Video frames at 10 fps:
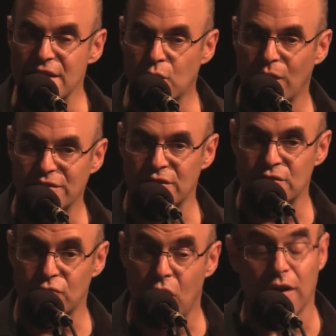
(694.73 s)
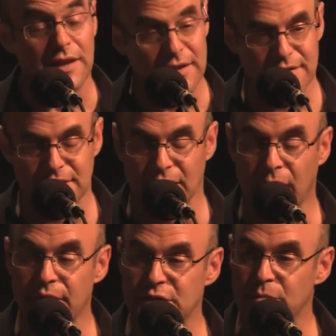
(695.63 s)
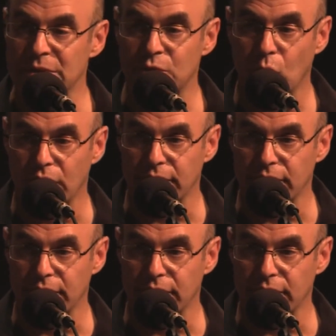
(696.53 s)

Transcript: questions wrong, still on the Supreme Court.